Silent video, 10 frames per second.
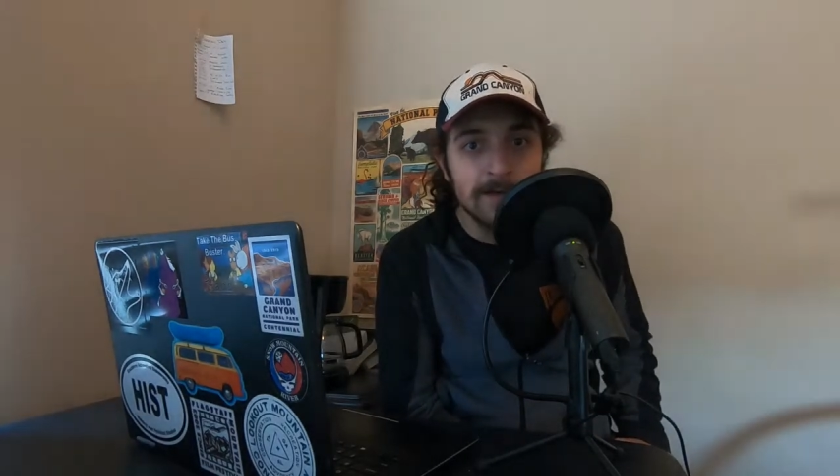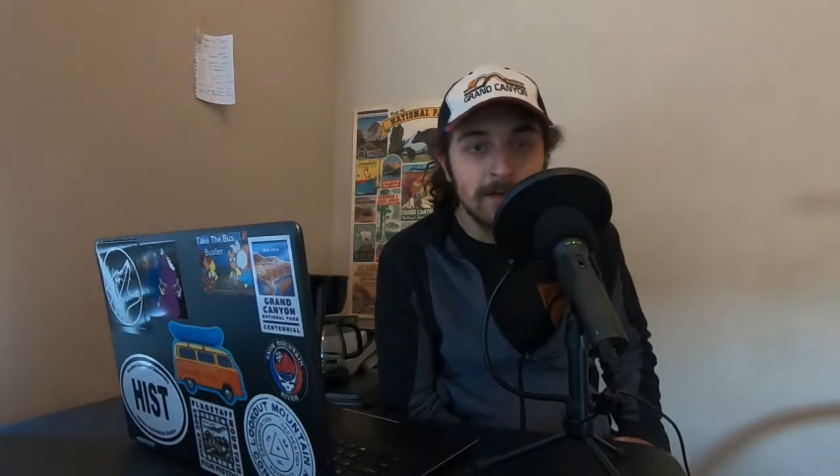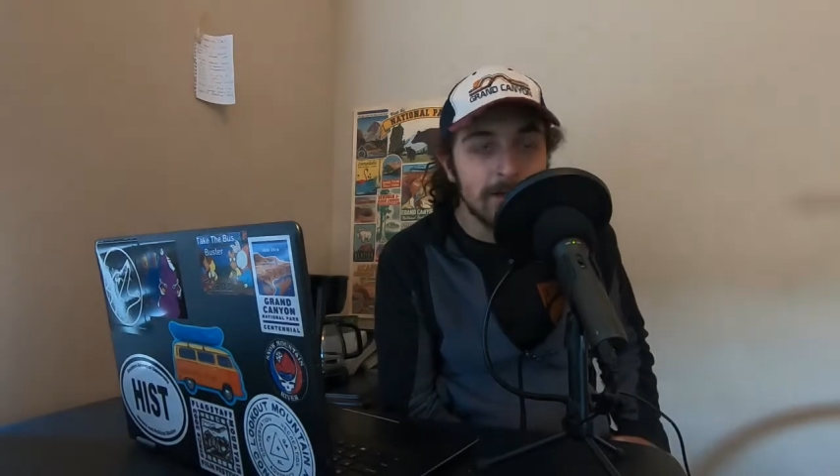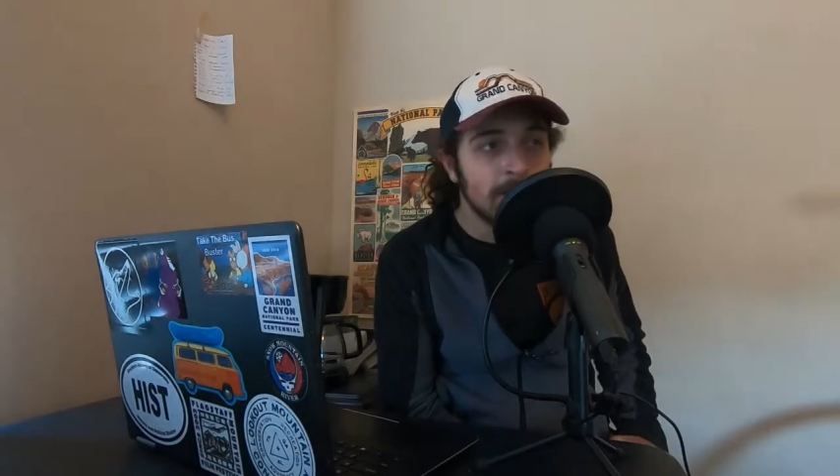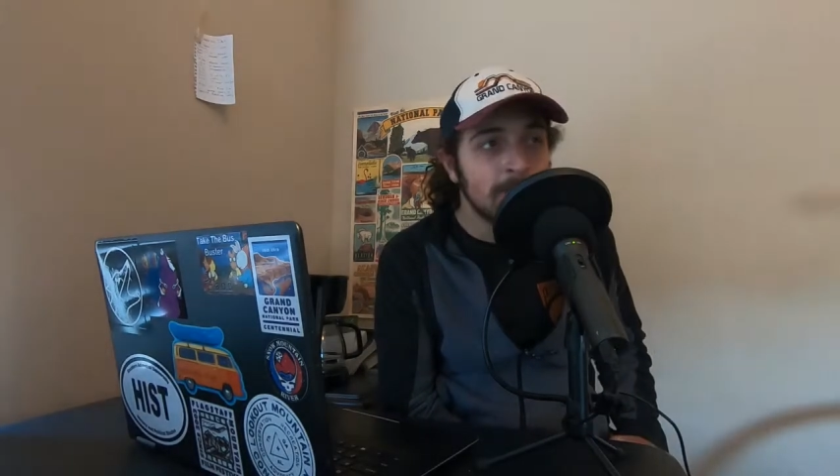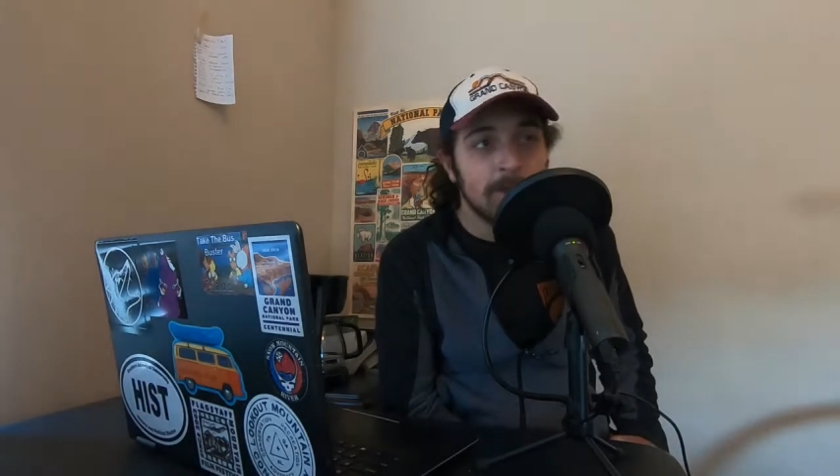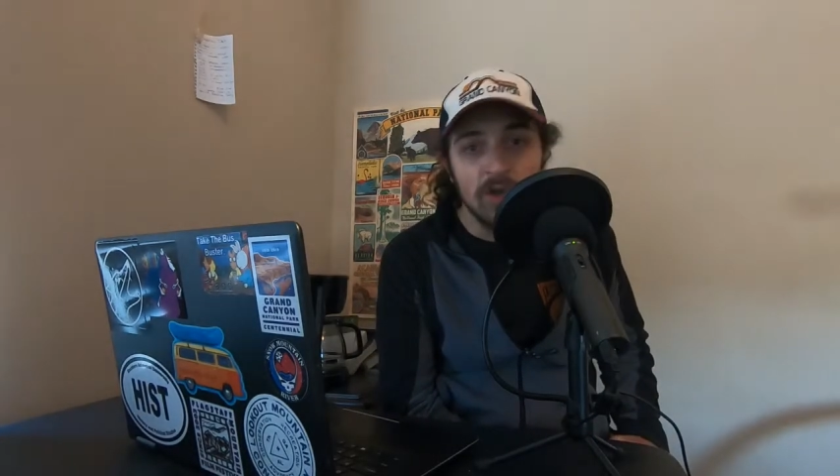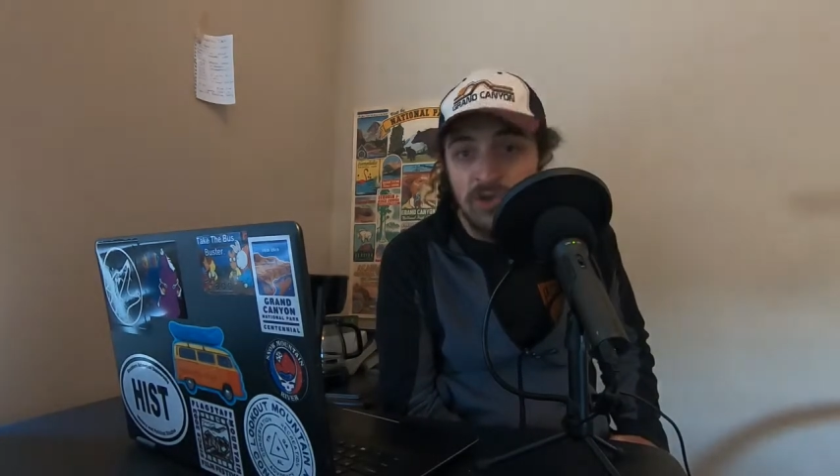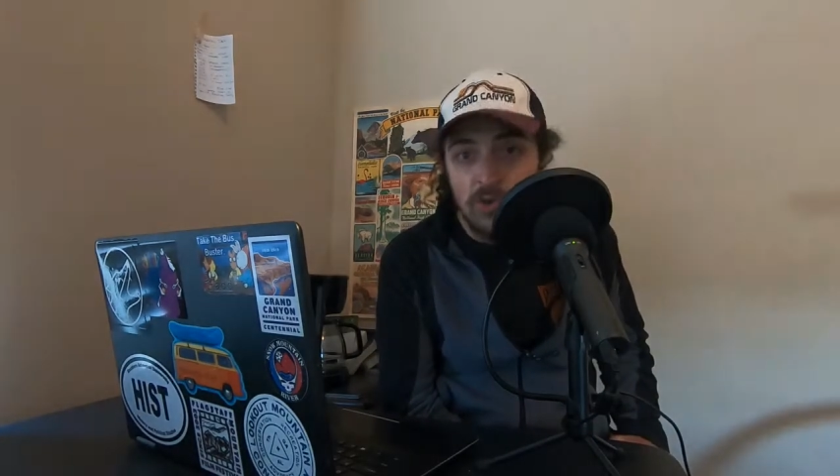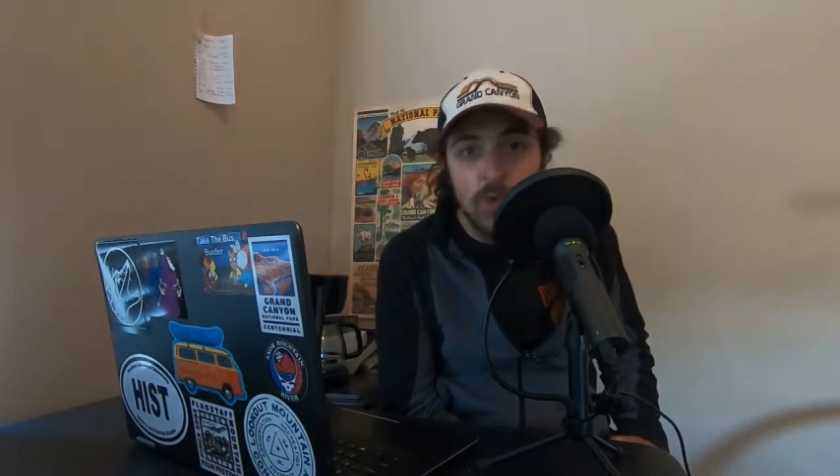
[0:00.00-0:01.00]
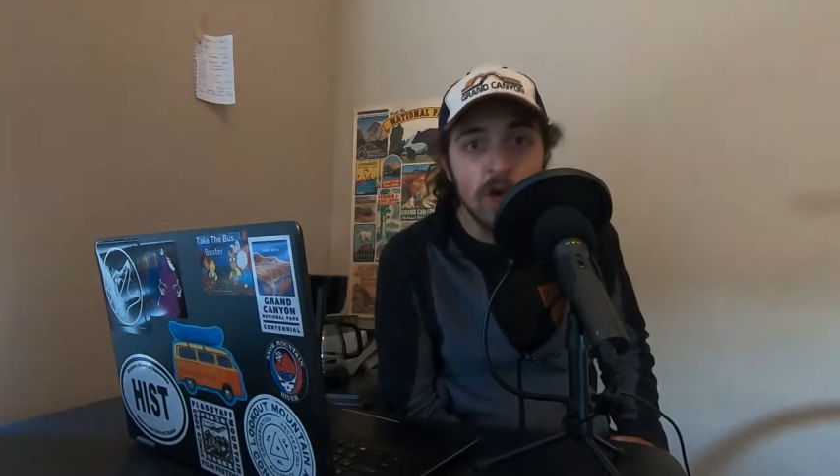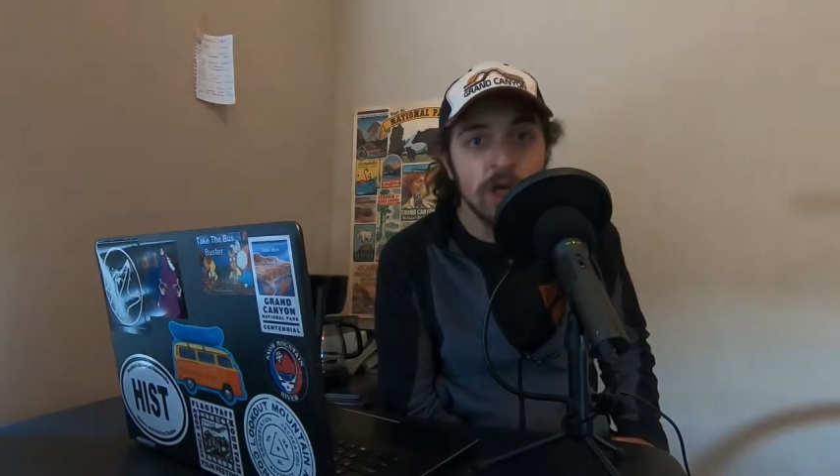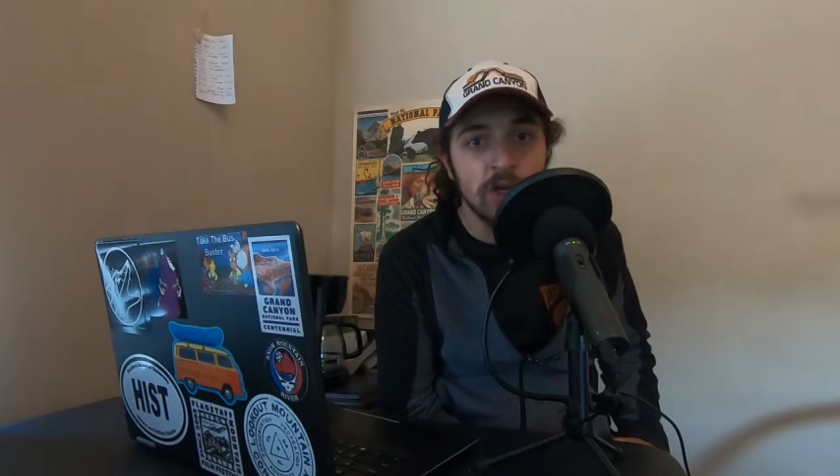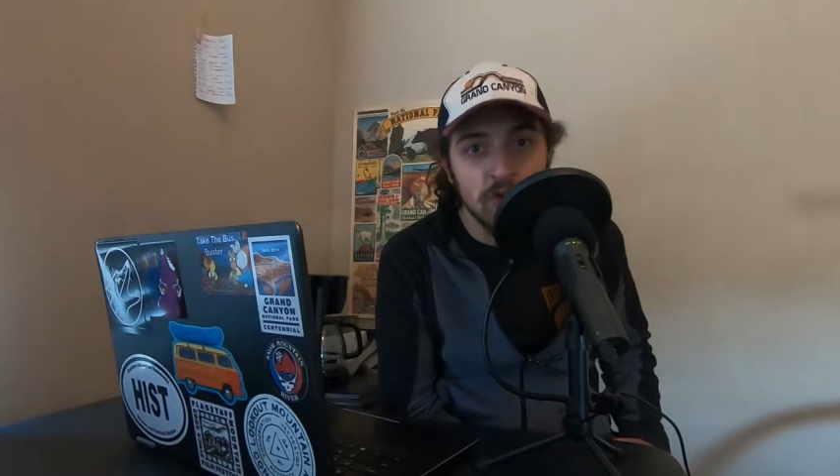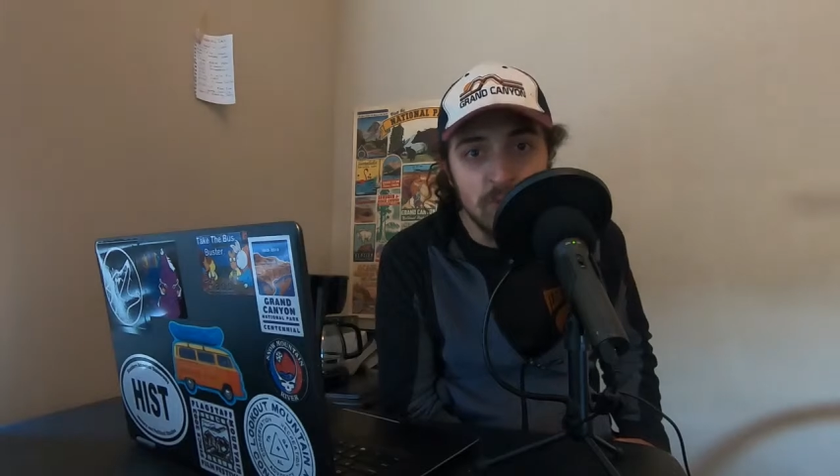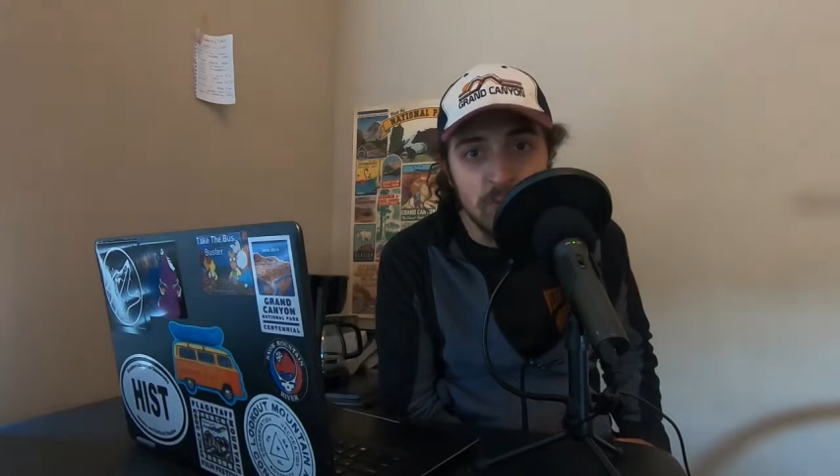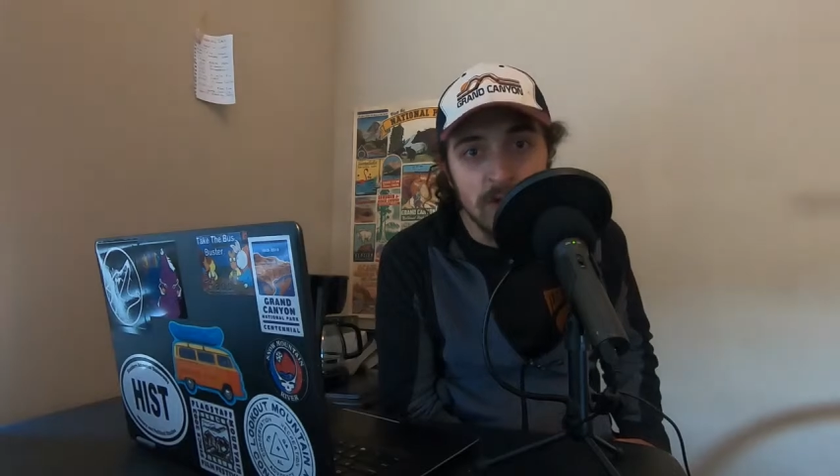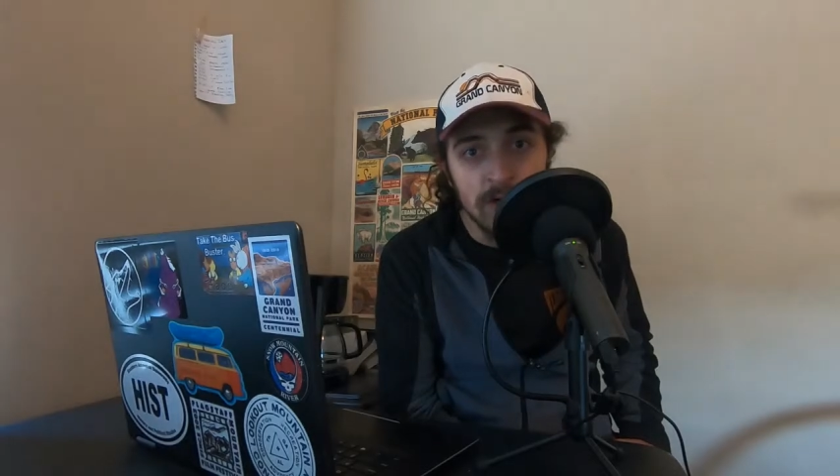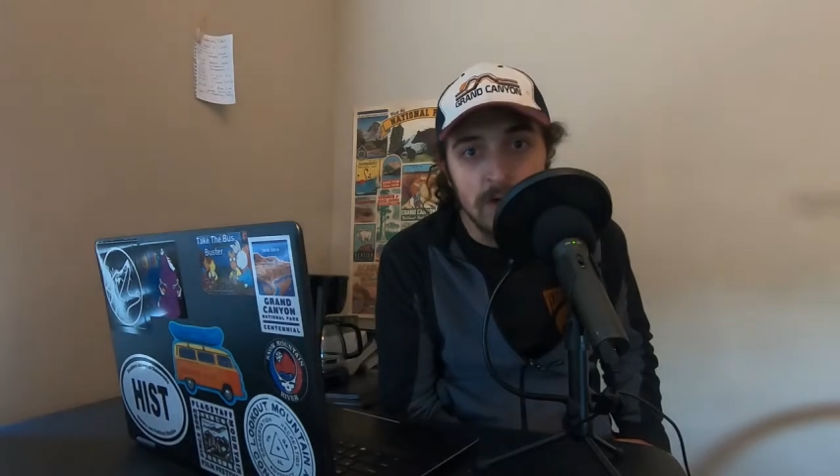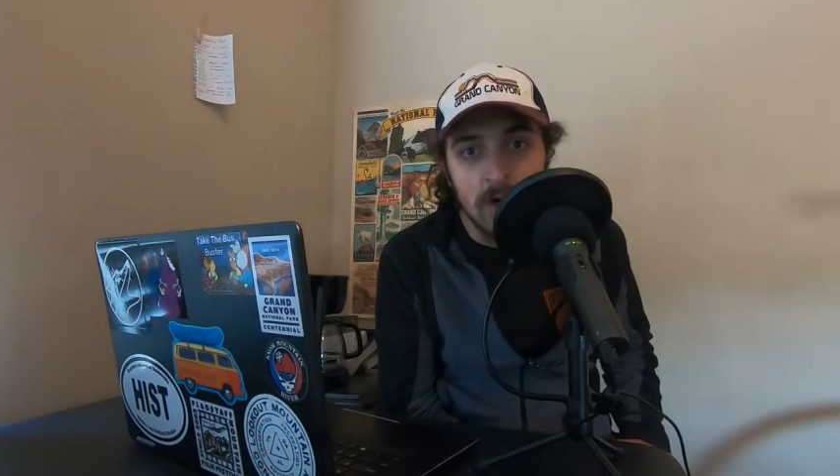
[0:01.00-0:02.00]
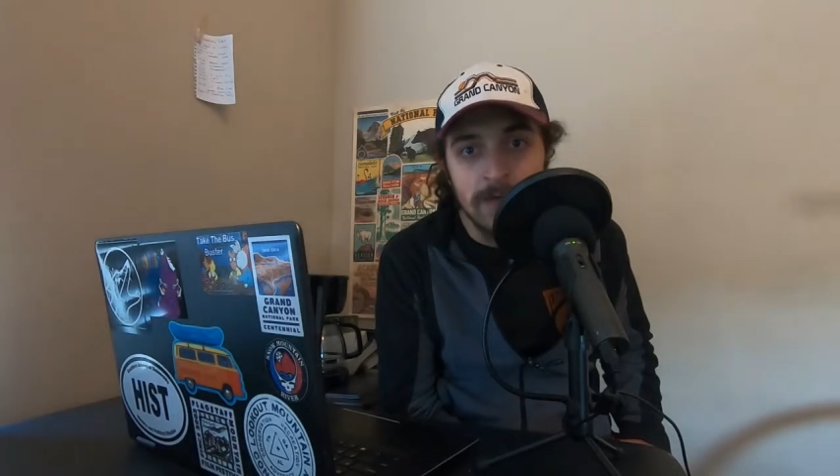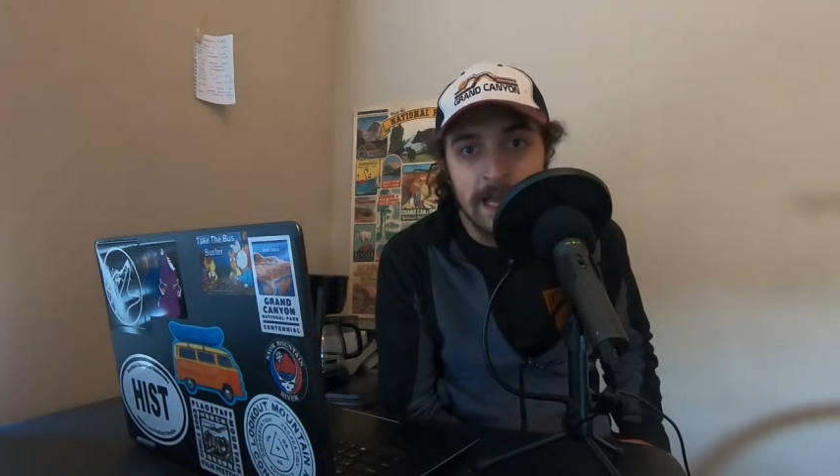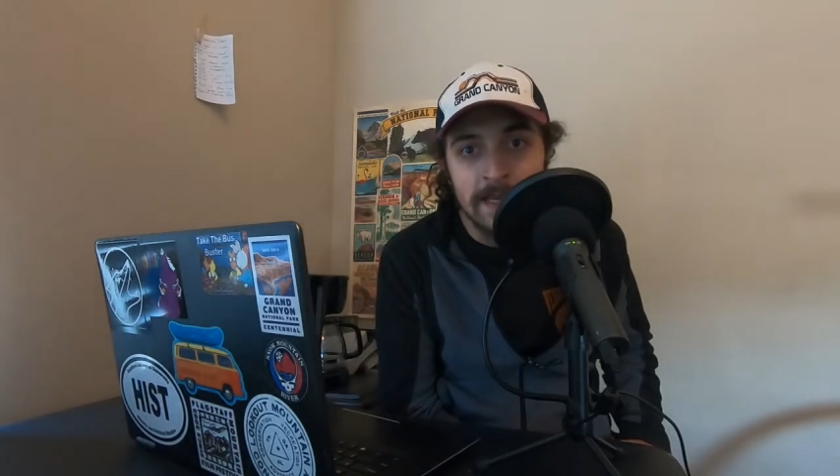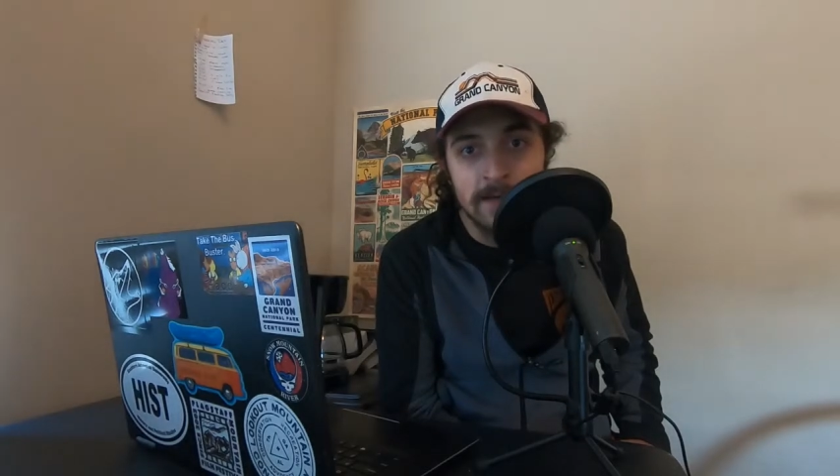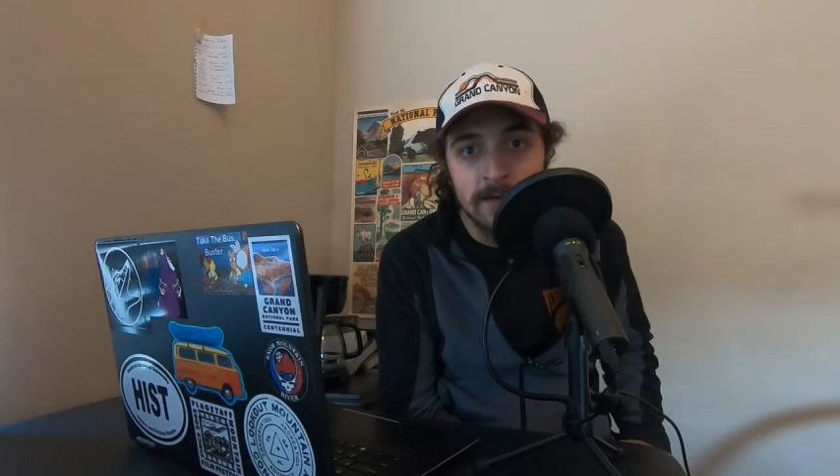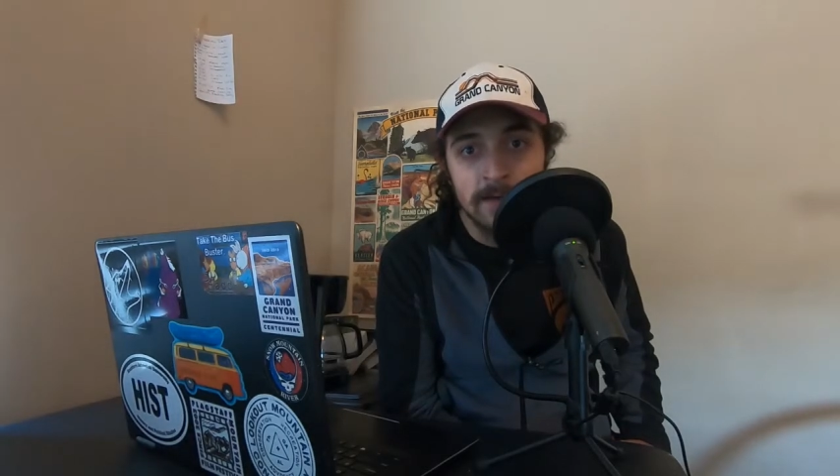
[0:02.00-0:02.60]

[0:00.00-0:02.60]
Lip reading: You know, do you, okay?